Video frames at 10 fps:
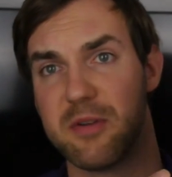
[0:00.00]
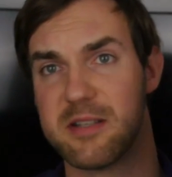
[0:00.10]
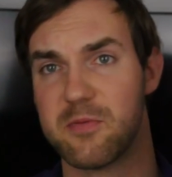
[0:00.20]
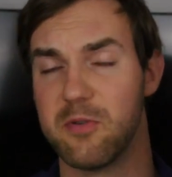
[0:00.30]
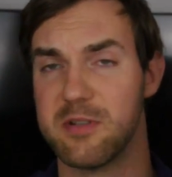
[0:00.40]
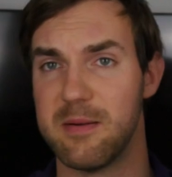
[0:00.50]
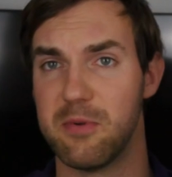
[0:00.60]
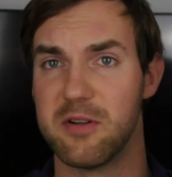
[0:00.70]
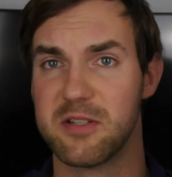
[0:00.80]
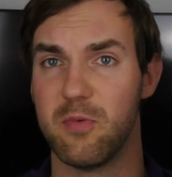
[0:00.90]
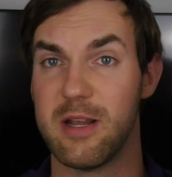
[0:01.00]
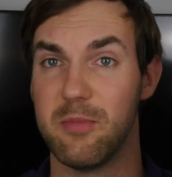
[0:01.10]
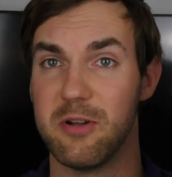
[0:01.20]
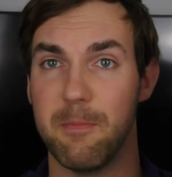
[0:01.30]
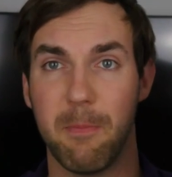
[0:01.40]
This, for example, also
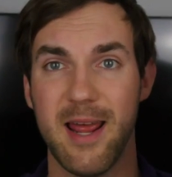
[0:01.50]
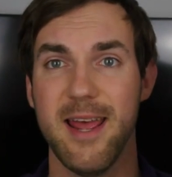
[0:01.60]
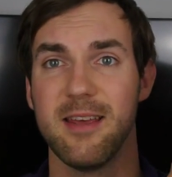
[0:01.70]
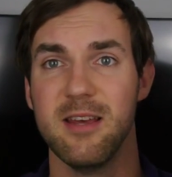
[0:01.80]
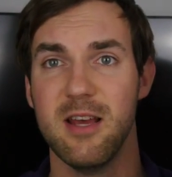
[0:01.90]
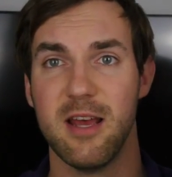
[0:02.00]
available in black.